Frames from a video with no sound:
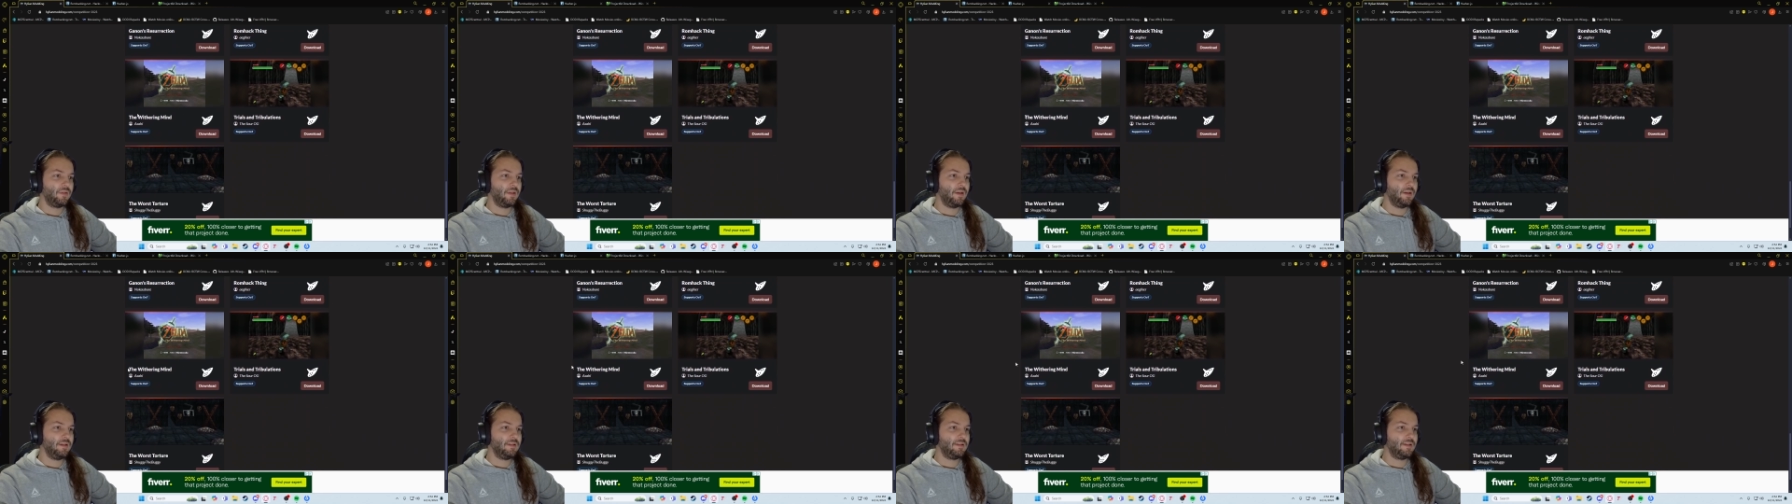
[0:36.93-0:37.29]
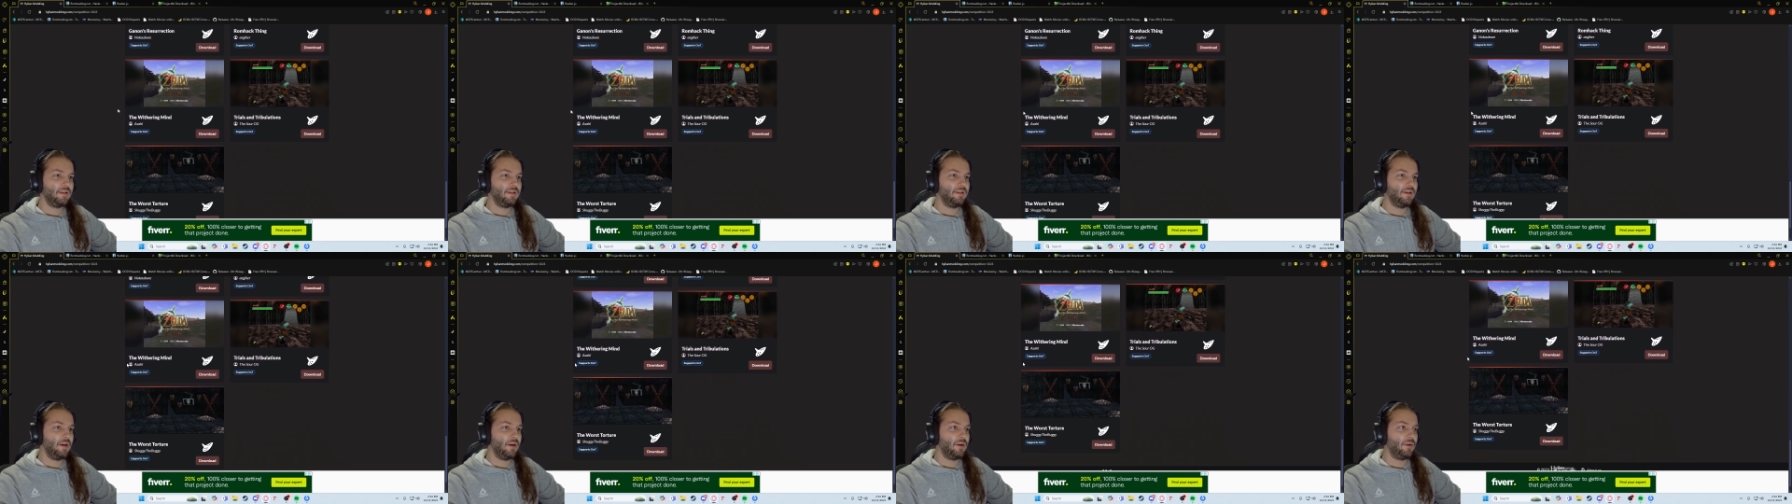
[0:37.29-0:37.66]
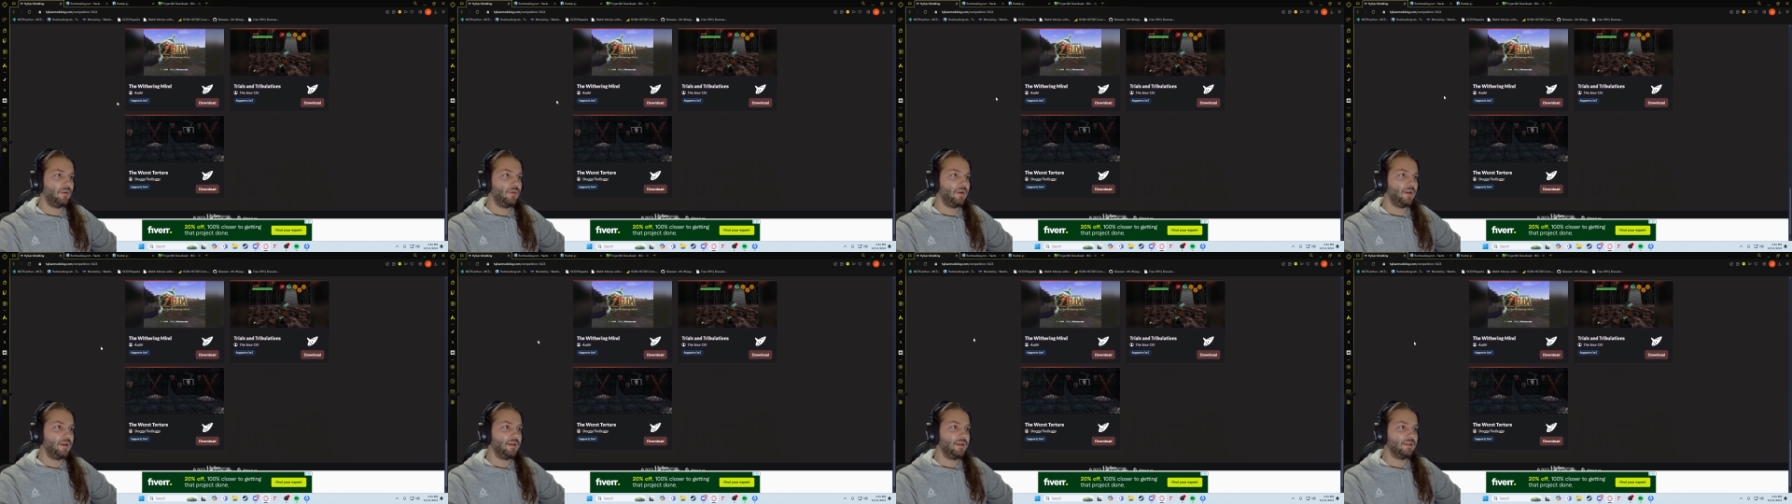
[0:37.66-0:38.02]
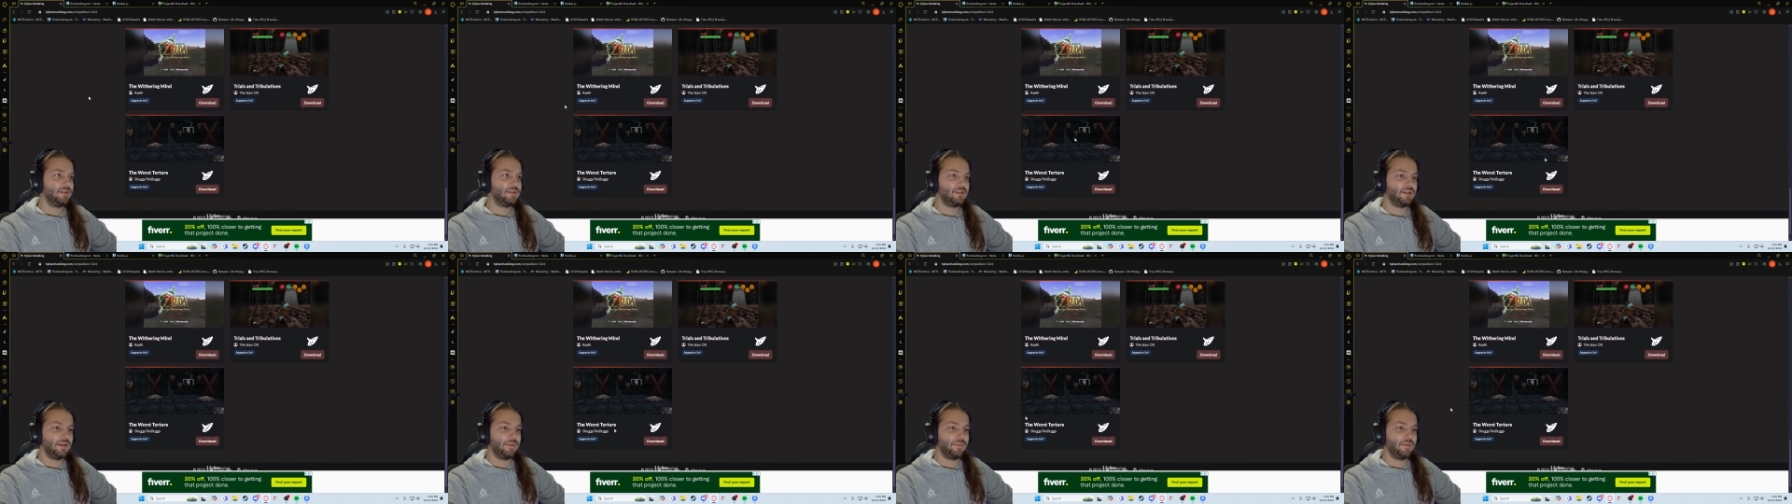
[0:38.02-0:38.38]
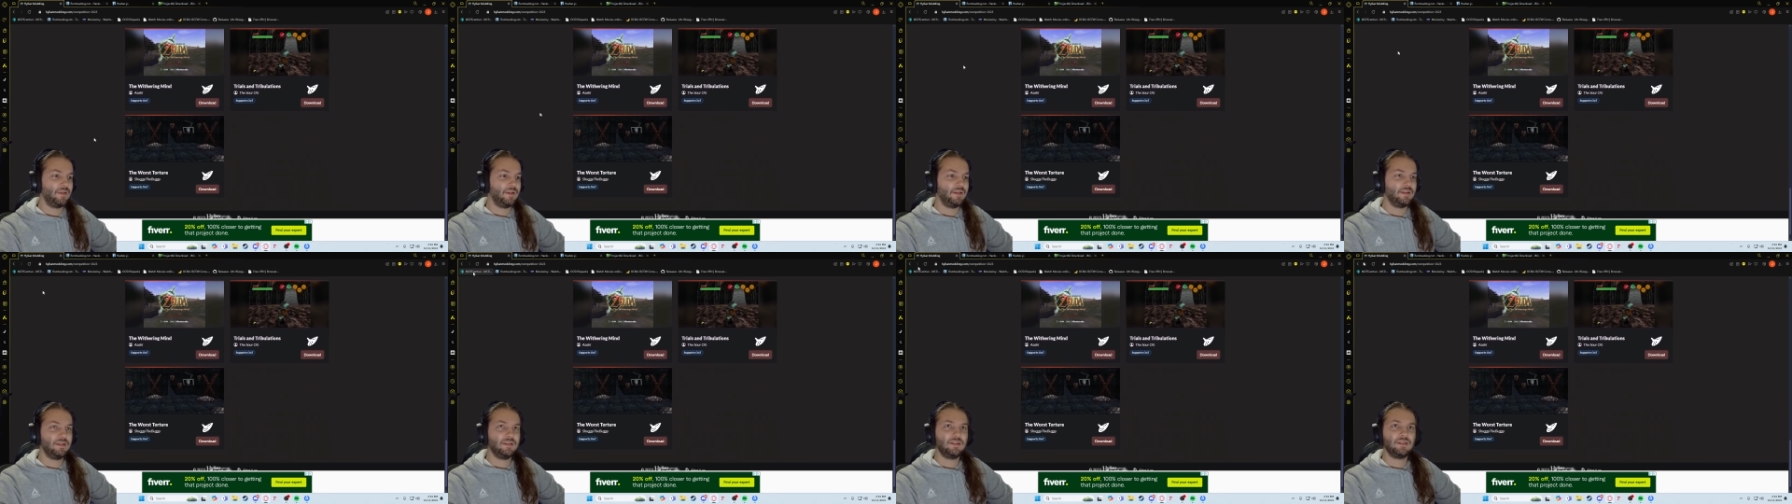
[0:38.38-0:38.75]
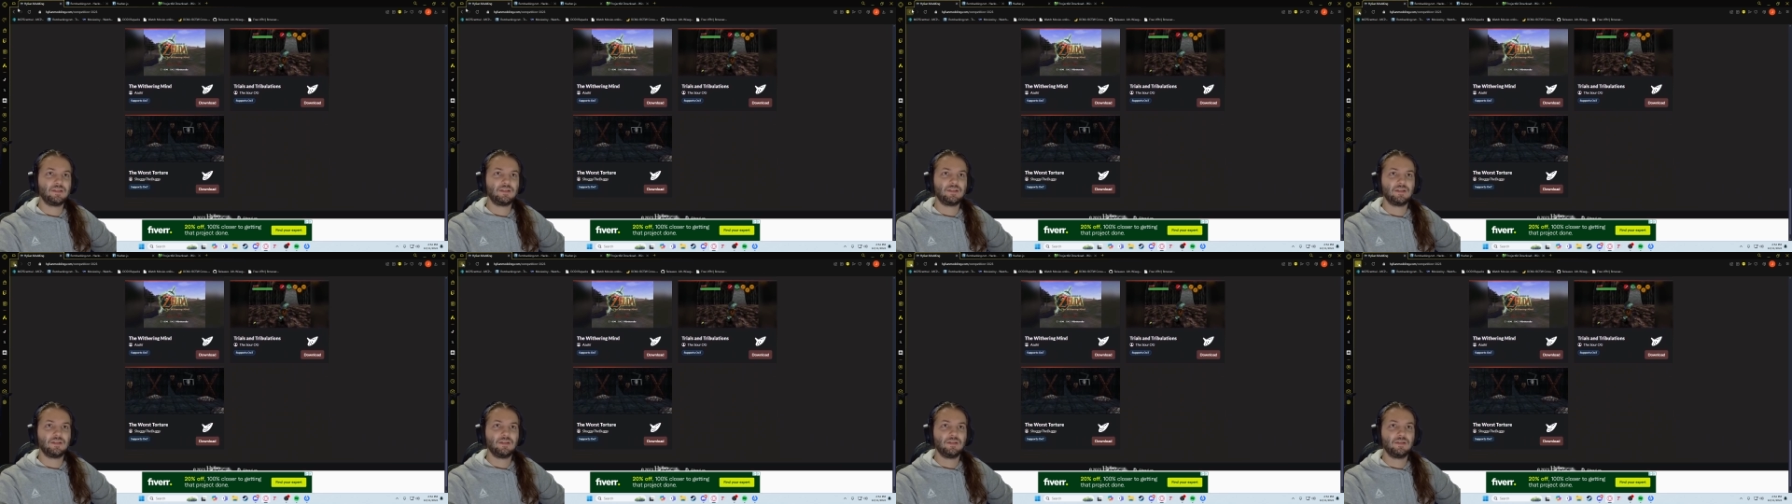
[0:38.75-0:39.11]
thing to note is some of
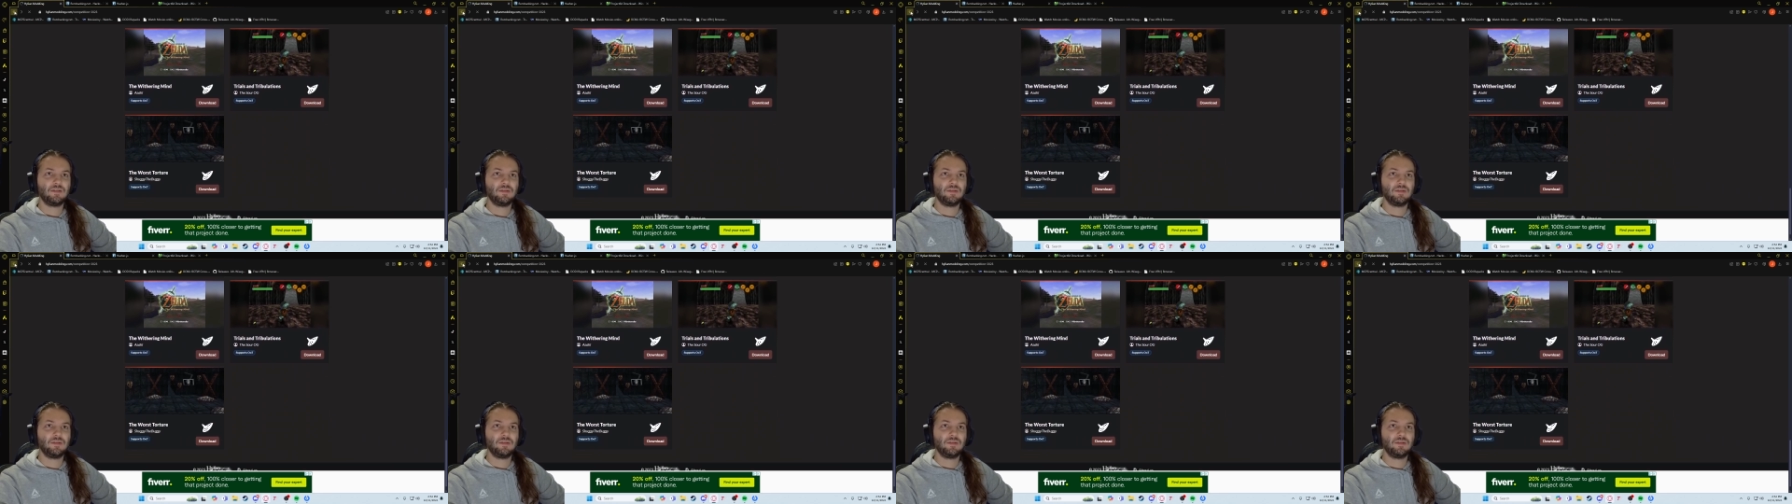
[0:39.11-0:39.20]
these,